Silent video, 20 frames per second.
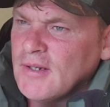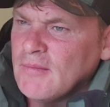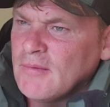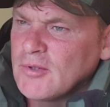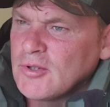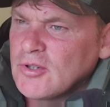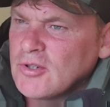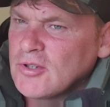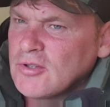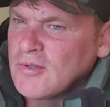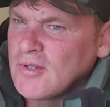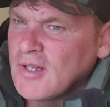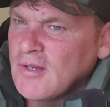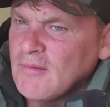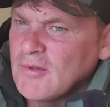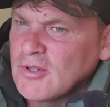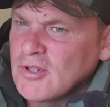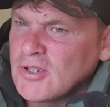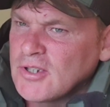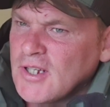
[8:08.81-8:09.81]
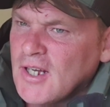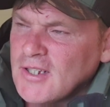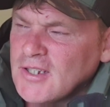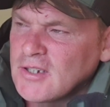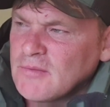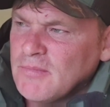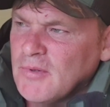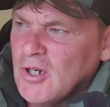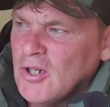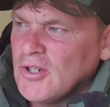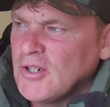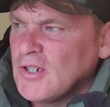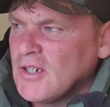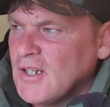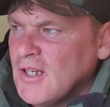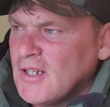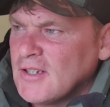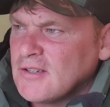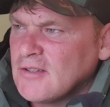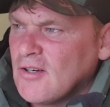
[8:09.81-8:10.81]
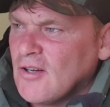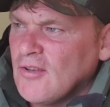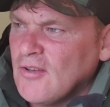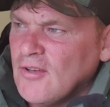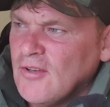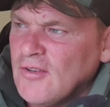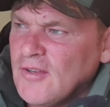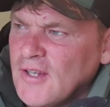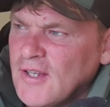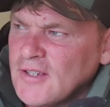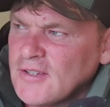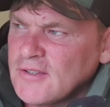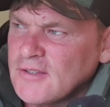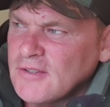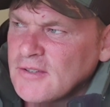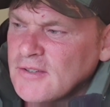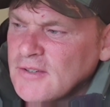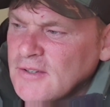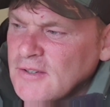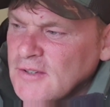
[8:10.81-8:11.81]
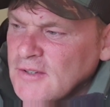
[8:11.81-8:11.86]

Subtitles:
They must have started spawning later on than this.